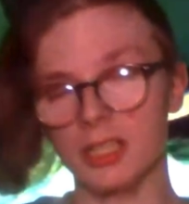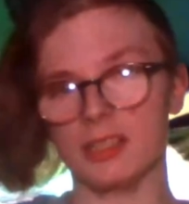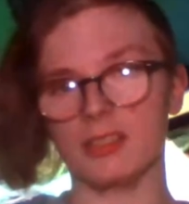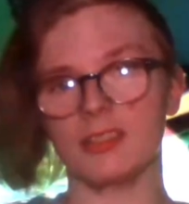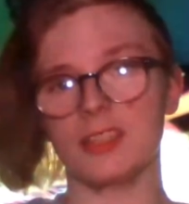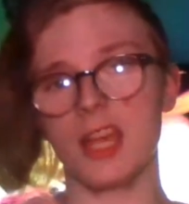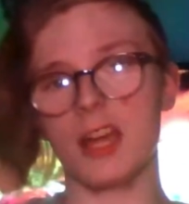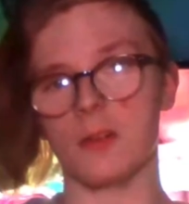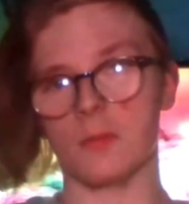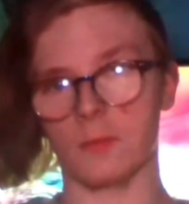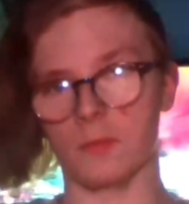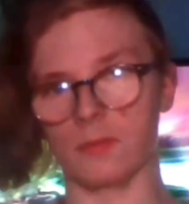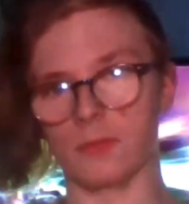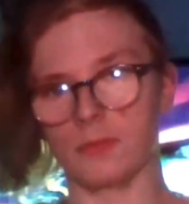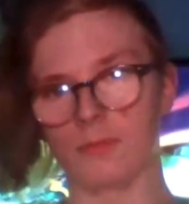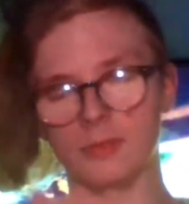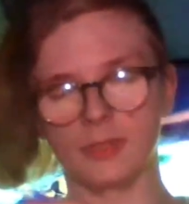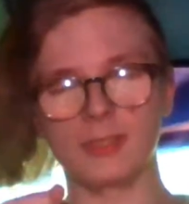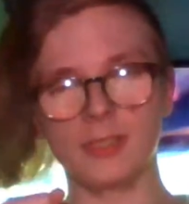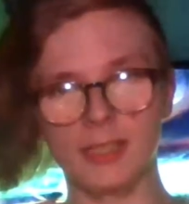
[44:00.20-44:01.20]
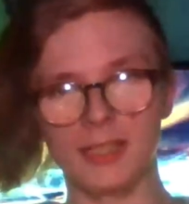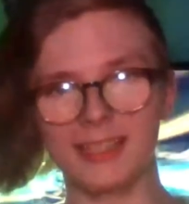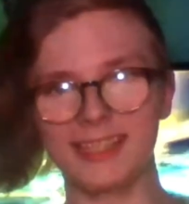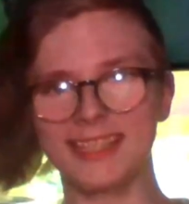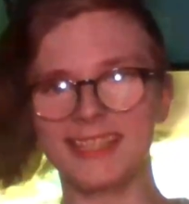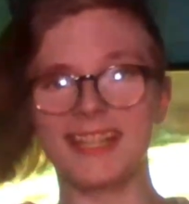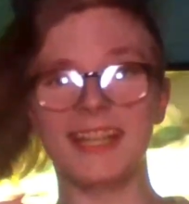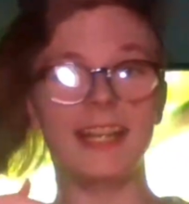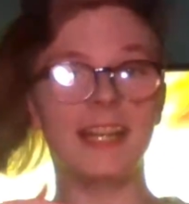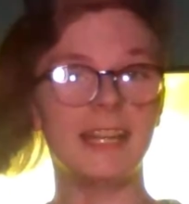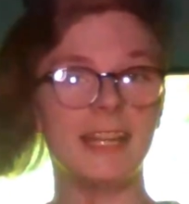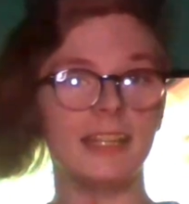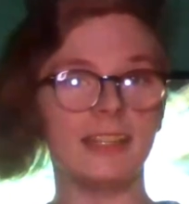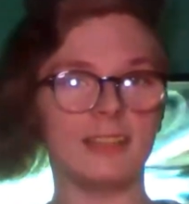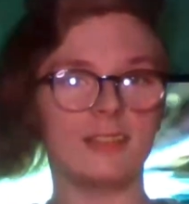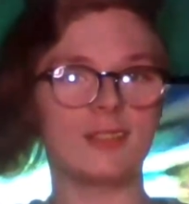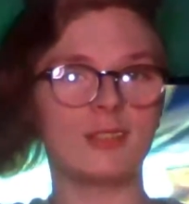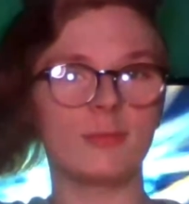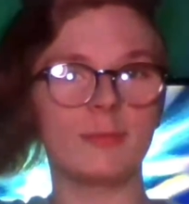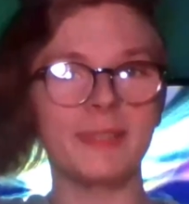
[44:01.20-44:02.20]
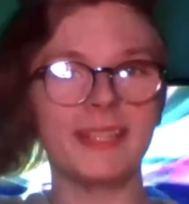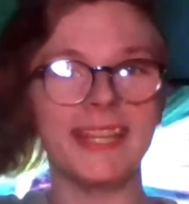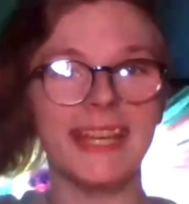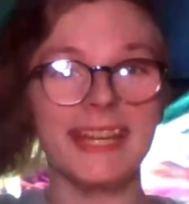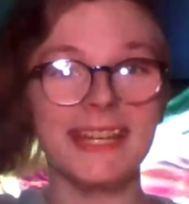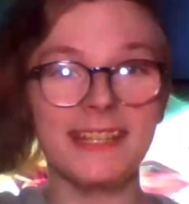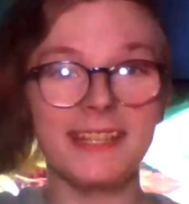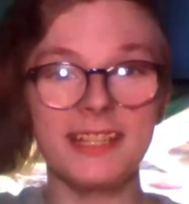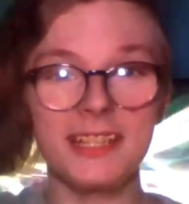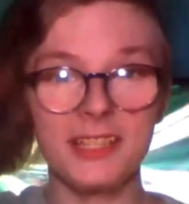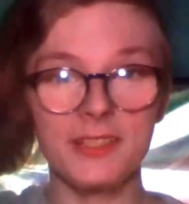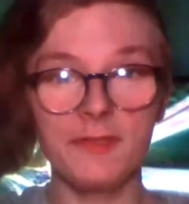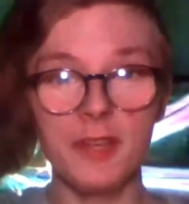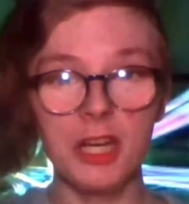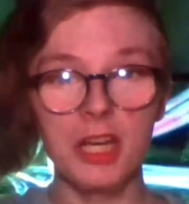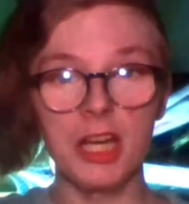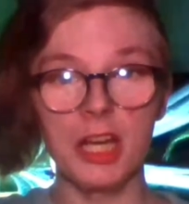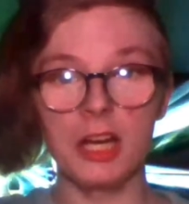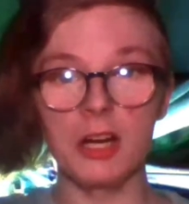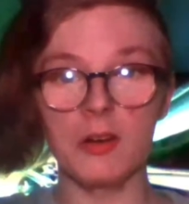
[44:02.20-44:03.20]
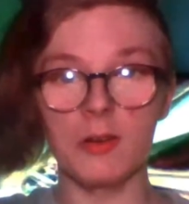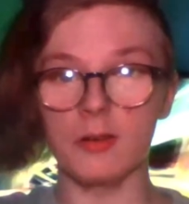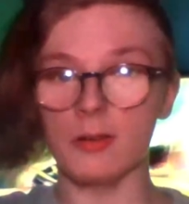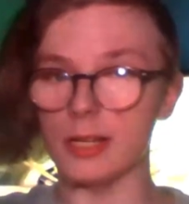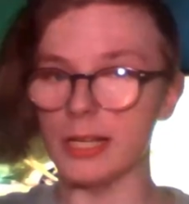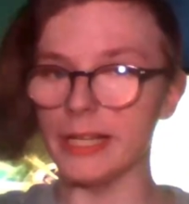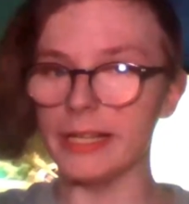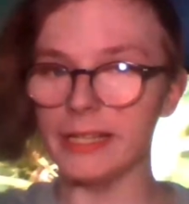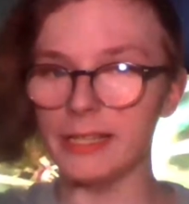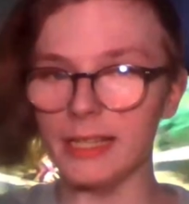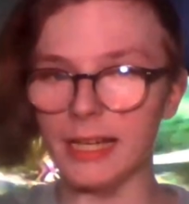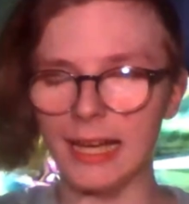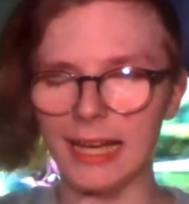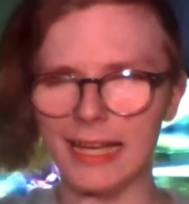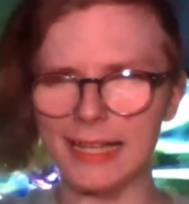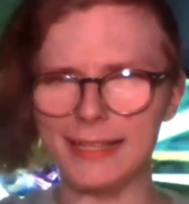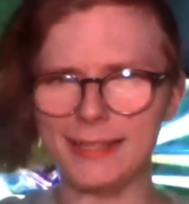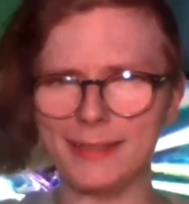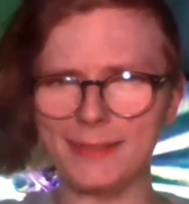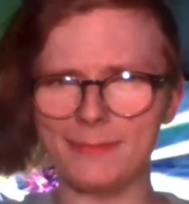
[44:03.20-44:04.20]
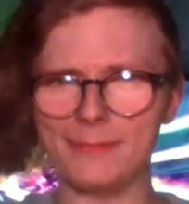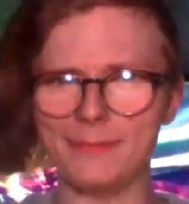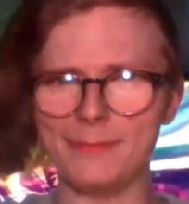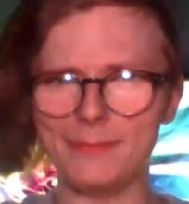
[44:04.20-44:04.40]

So, this will be the end of this video, and I